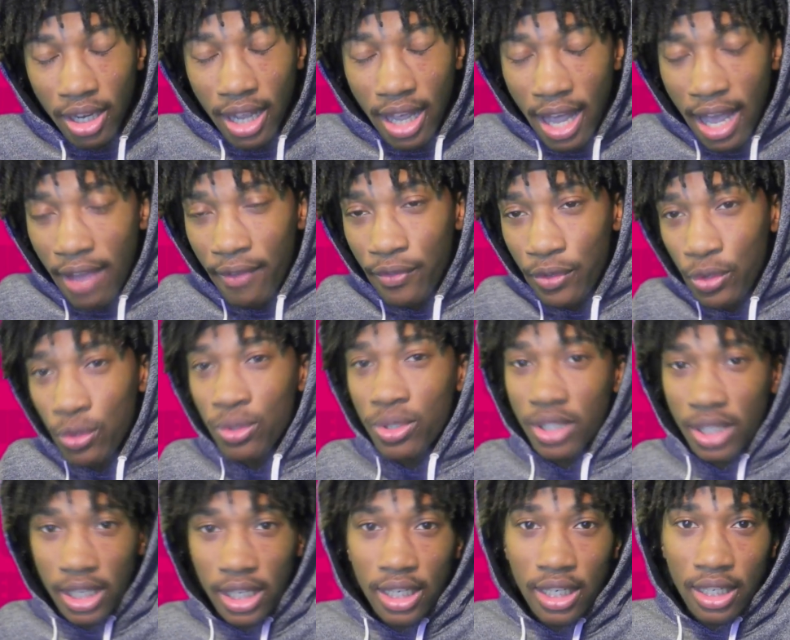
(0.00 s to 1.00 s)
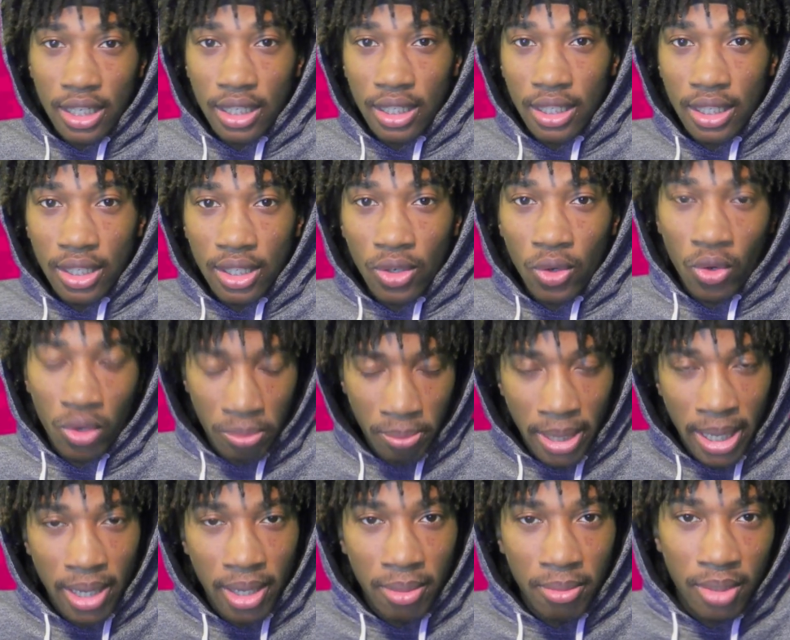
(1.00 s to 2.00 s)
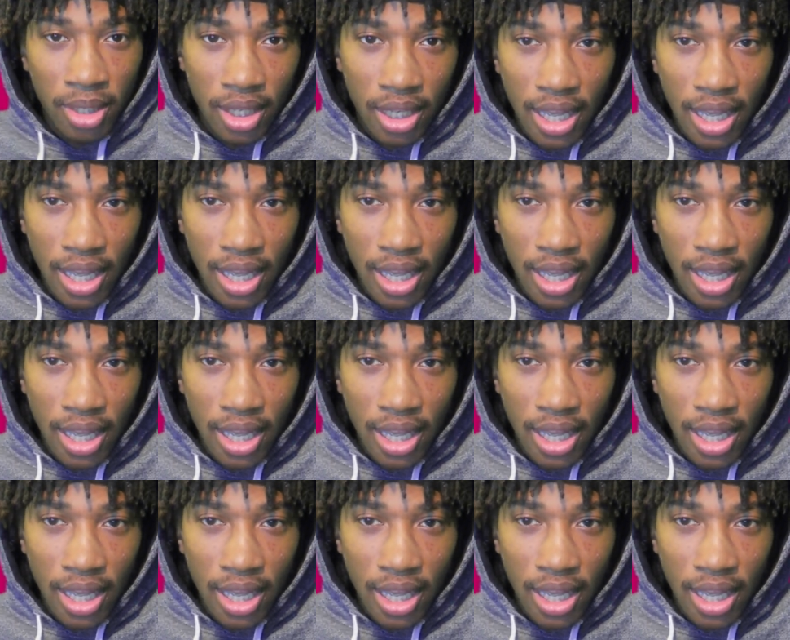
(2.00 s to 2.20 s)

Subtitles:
have you seen, or ma'am,